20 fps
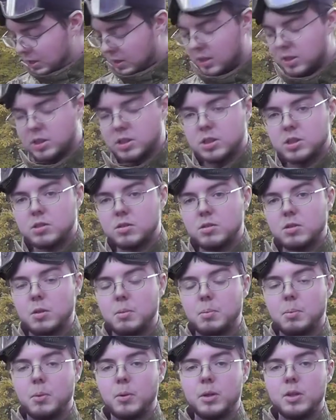This is shooting
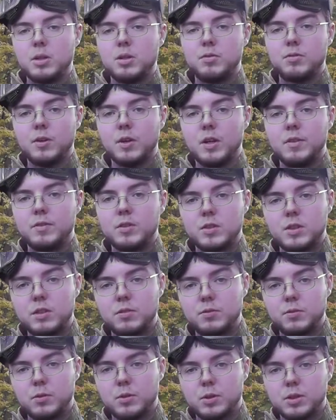at 0.25
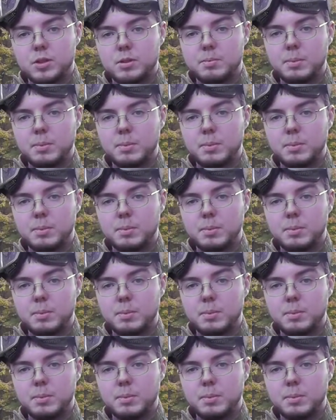Elite Force